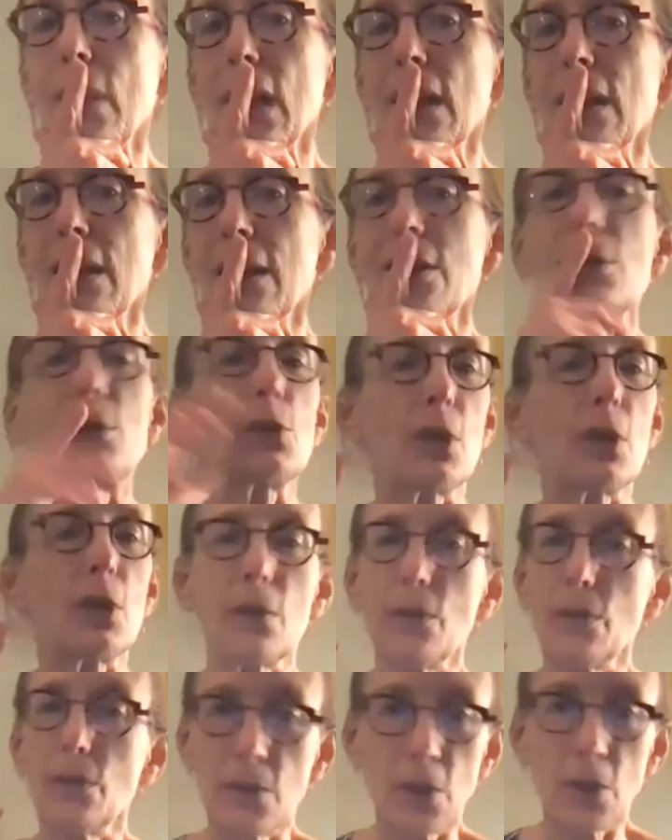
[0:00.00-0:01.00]
this sort of
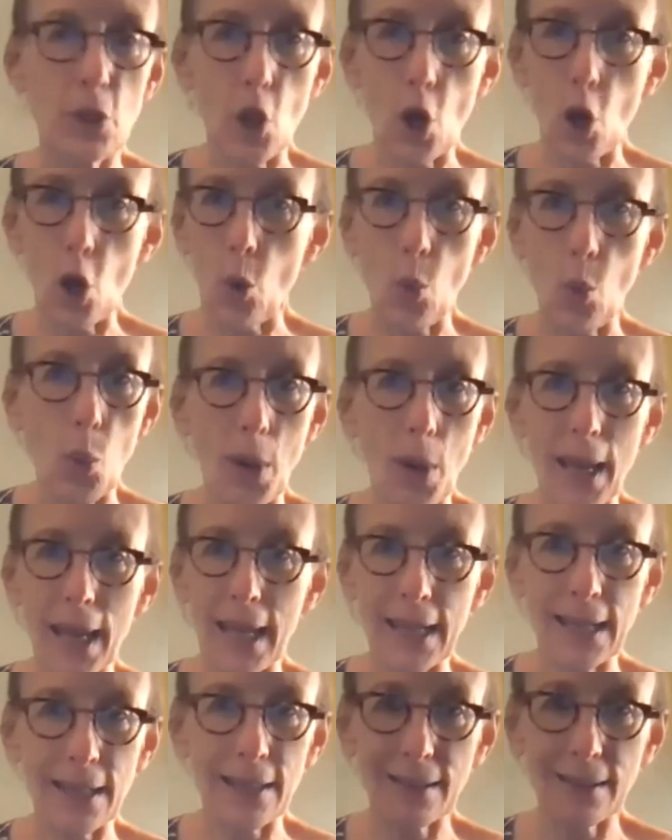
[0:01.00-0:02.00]

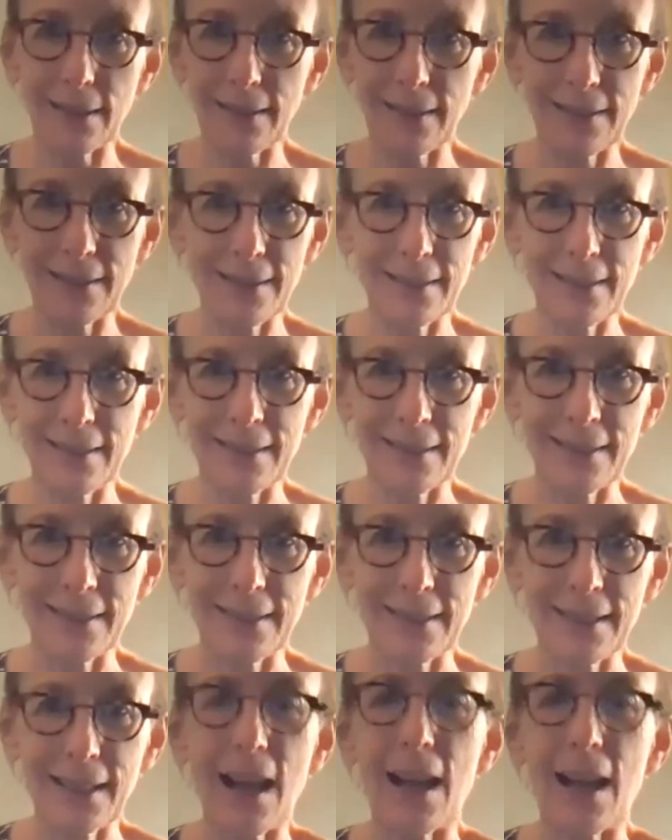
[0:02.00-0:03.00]
no-win
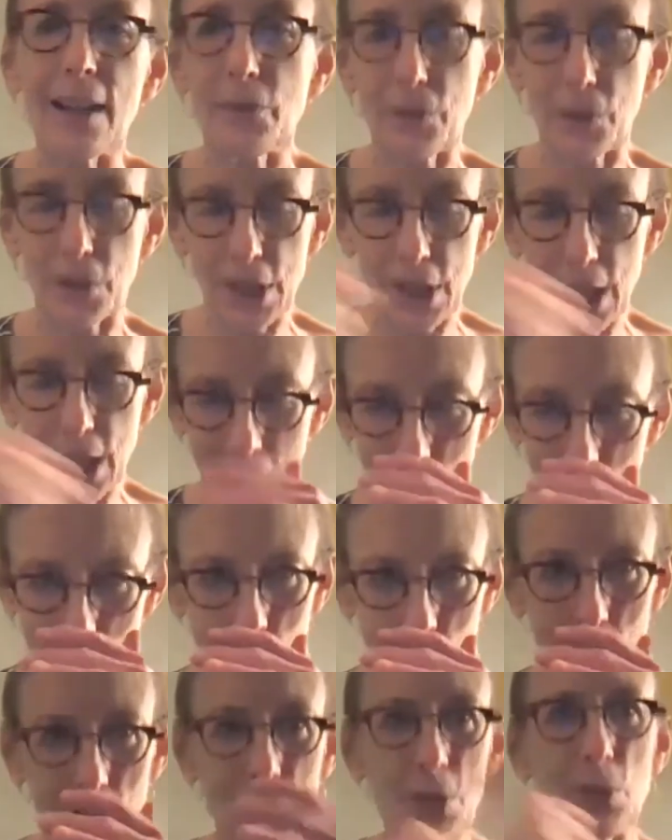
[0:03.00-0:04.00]

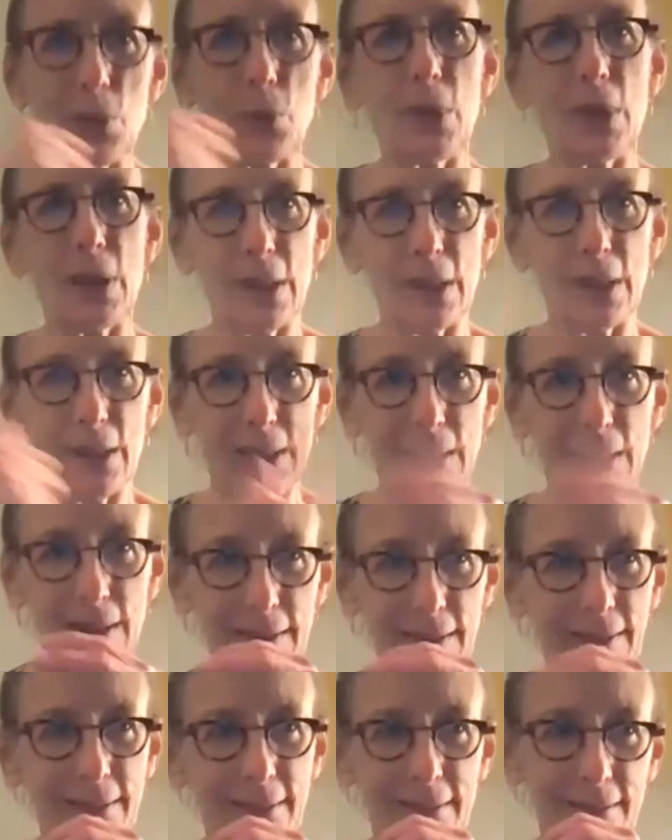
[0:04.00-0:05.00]
confrontation with
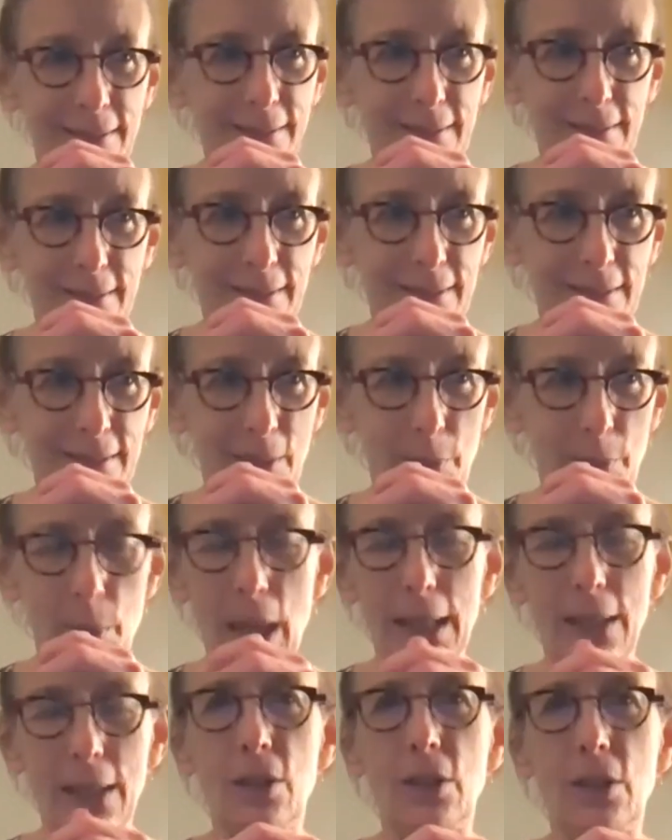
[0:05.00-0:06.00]
the
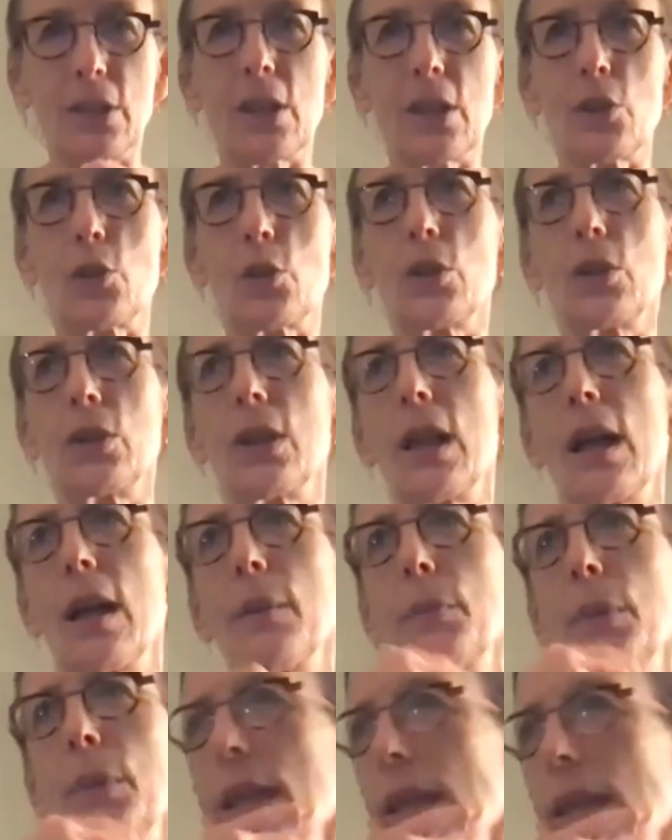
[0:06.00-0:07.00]
medical industrial
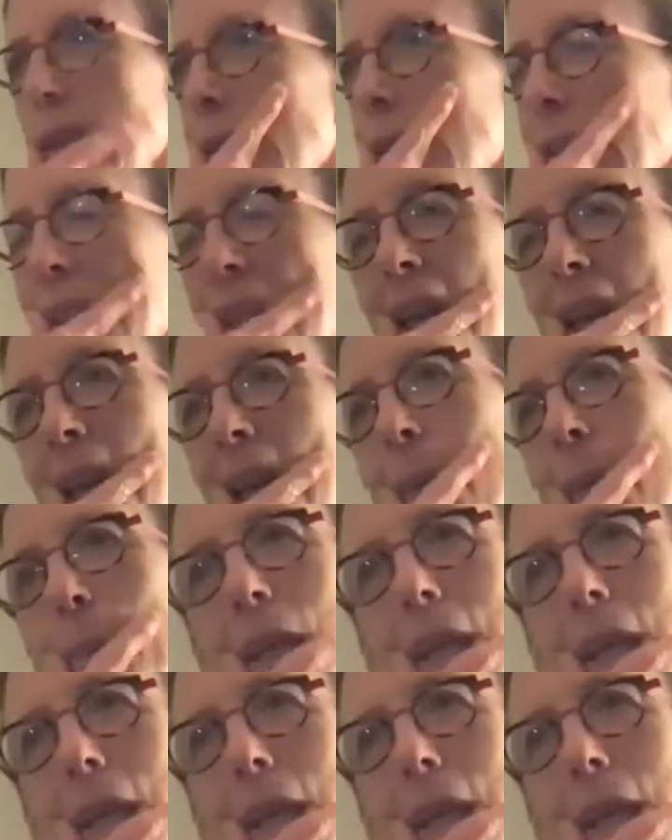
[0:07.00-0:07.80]
complex. But